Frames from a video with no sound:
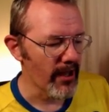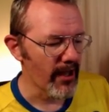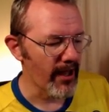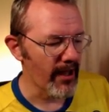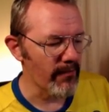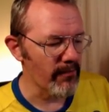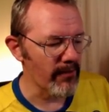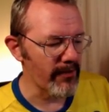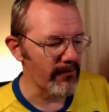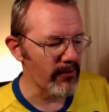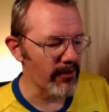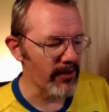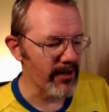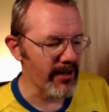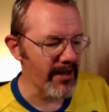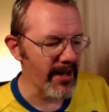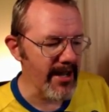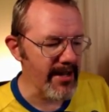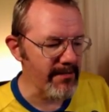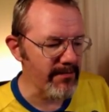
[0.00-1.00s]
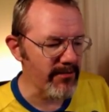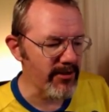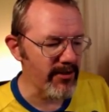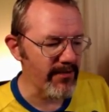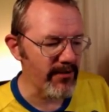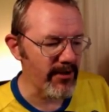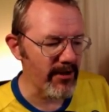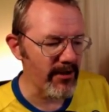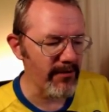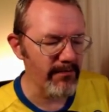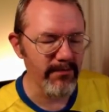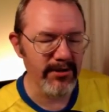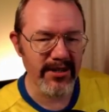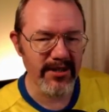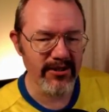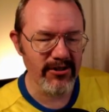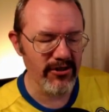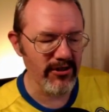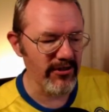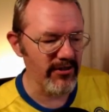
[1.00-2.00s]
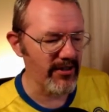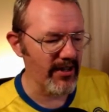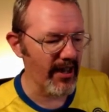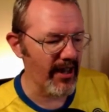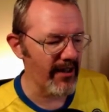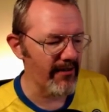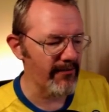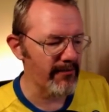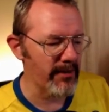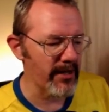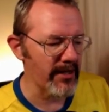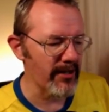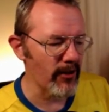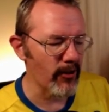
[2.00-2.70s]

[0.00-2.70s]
And we've got the names of the competitions have been